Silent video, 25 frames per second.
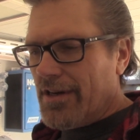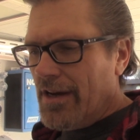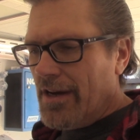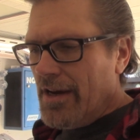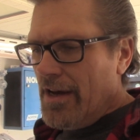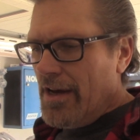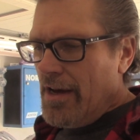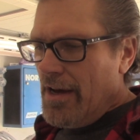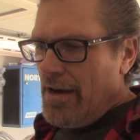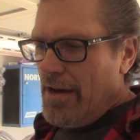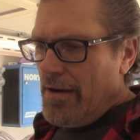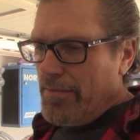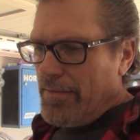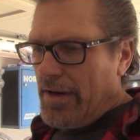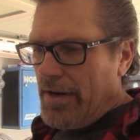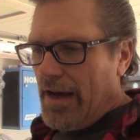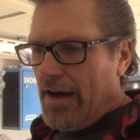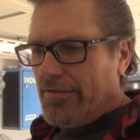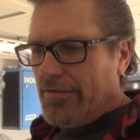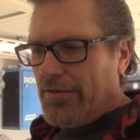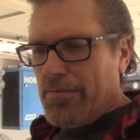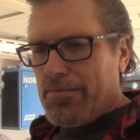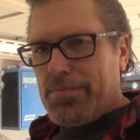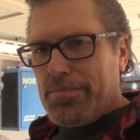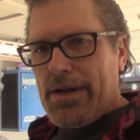I'm going to
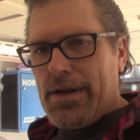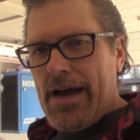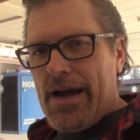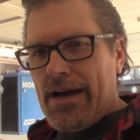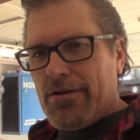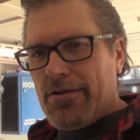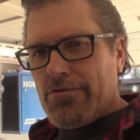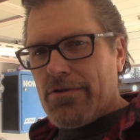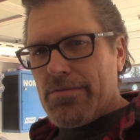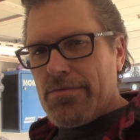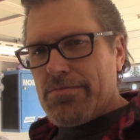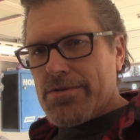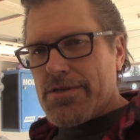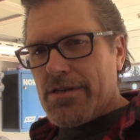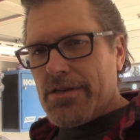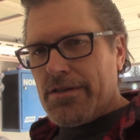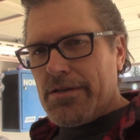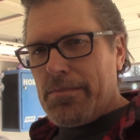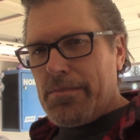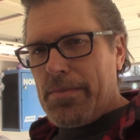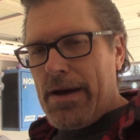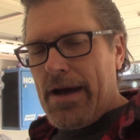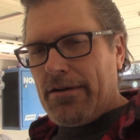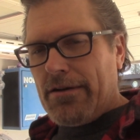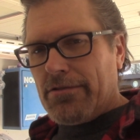have the black rims on
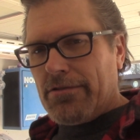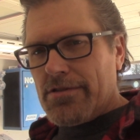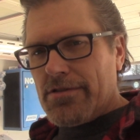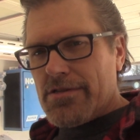the back